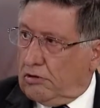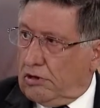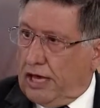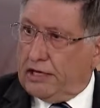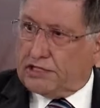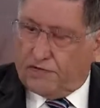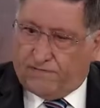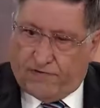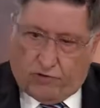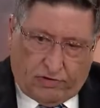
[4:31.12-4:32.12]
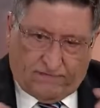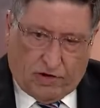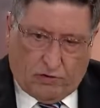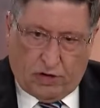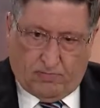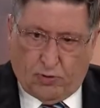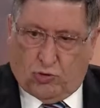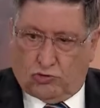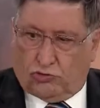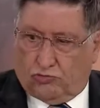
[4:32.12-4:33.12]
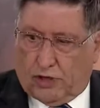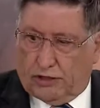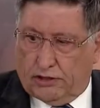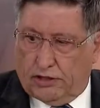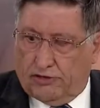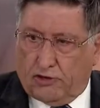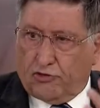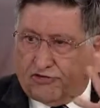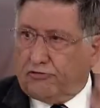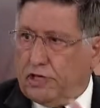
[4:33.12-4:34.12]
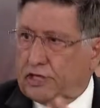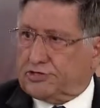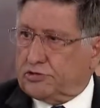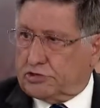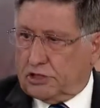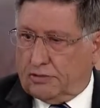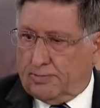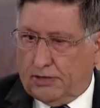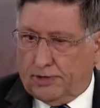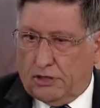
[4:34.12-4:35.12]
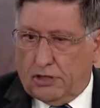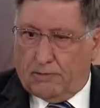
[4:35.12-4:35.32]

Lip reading: And it's a very, very important one. You know, there are 3 issues at the moment.